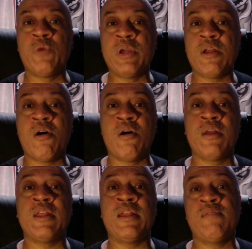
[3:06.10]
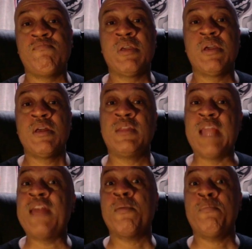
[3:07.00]
went on and
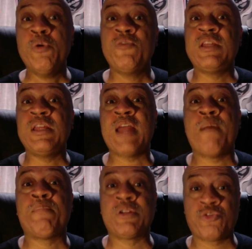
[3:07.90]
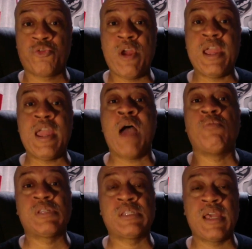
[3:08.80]
that the movie did not portray. I
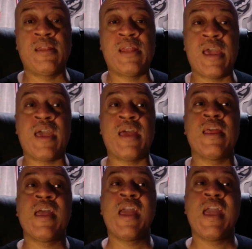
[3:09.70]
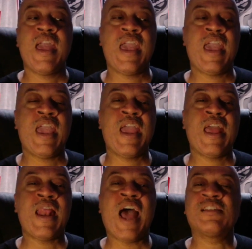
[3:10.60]
would say that,
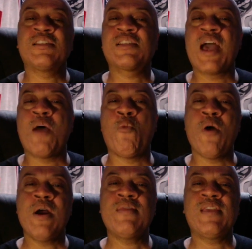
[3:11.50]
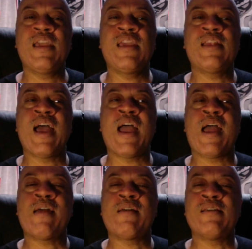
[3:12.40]
and I just got one thing that
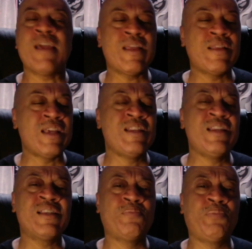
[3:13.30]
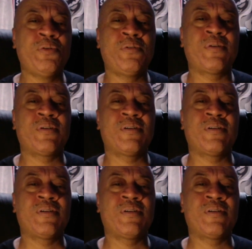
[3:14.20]
in this book